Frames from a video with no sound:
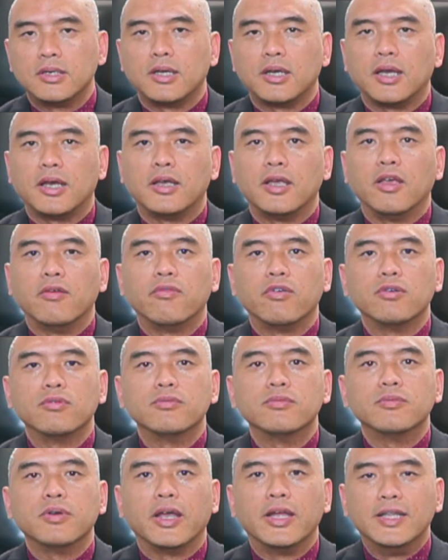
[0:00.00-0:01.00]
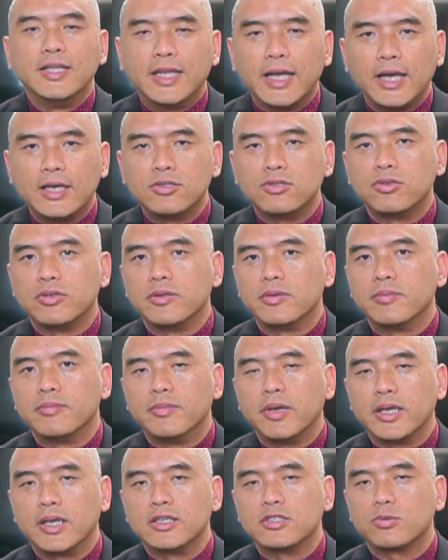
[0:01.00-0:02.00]
And if you intentionally
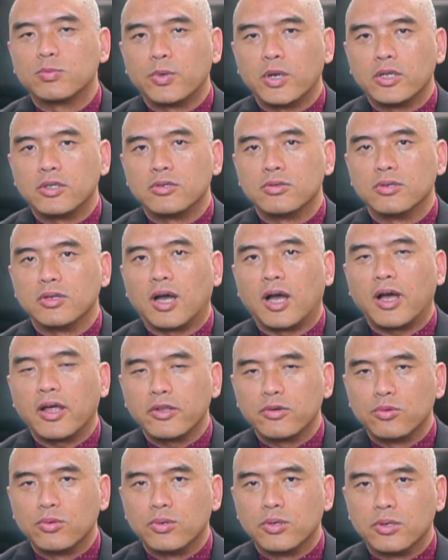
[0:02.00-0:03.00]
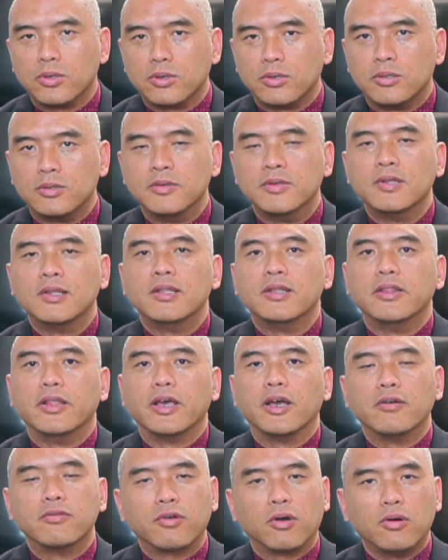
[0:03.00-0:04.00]
make it spread to the other world, then
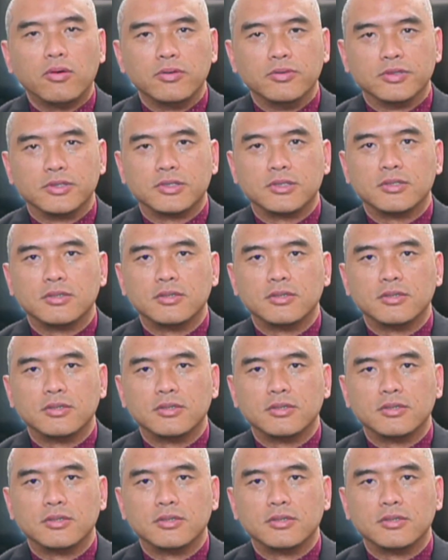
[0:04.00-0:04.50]
of course,